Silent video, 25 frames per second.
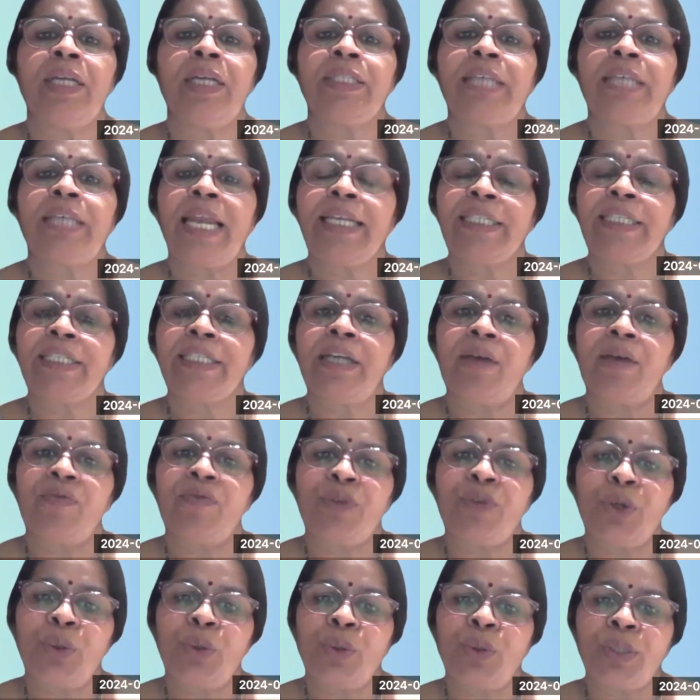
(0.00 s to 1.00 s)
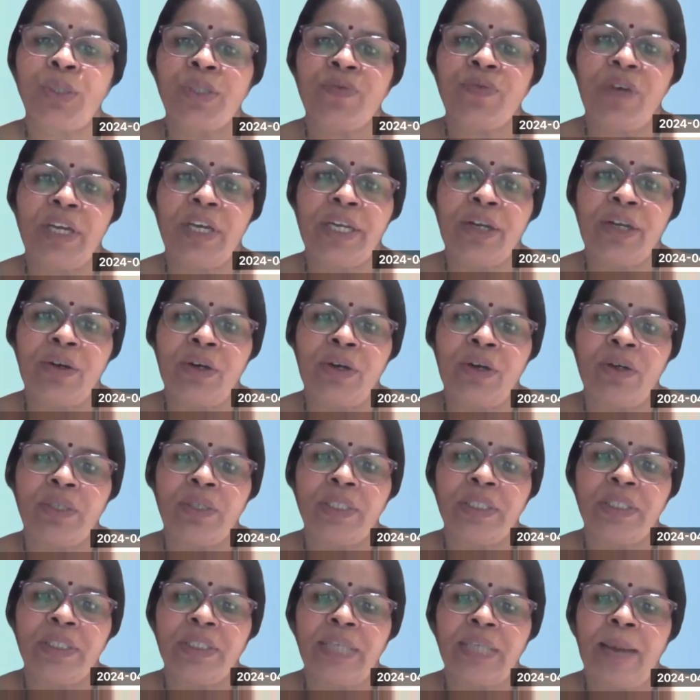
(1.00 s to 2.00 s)
selection of shoots for your
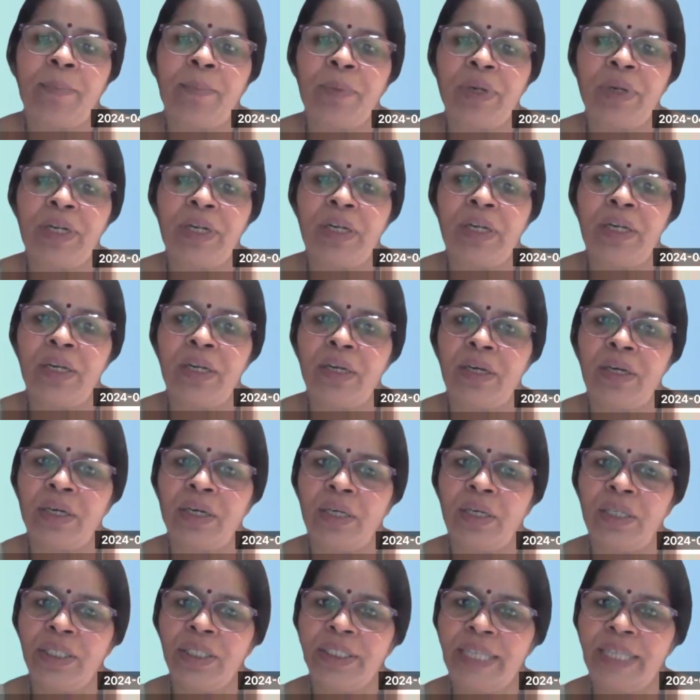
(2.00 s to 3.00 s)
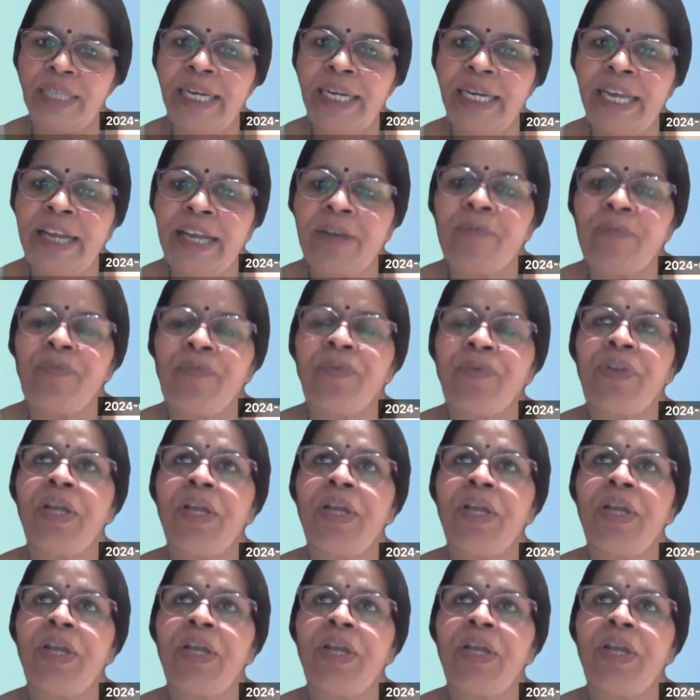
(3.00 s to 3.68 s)
sample sending.